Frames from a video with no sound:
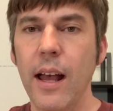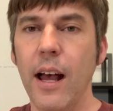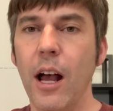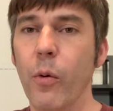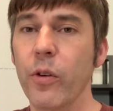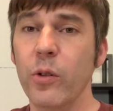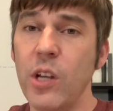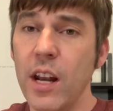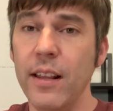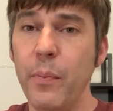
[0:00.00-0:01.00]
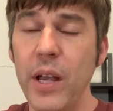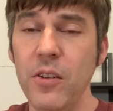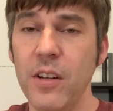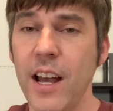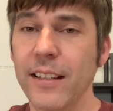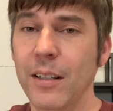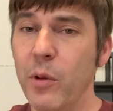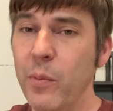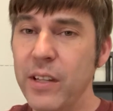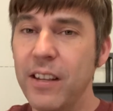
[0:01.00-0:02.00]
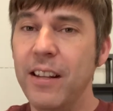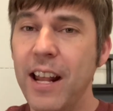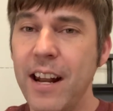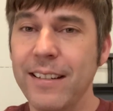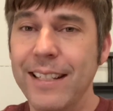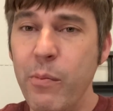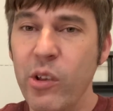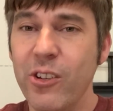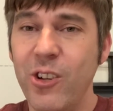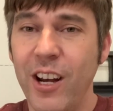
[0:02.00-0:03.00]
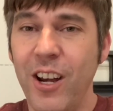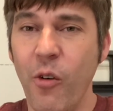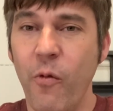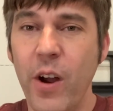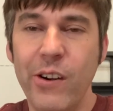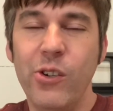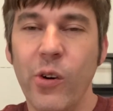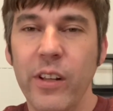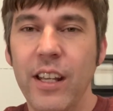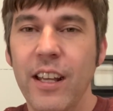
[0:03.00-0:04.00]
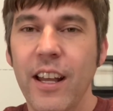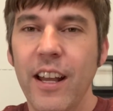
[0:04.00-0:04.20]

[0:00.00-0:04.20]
Uh, we're the channel that pays you guys. I'm going to be sending out a stimulus check here very shortly.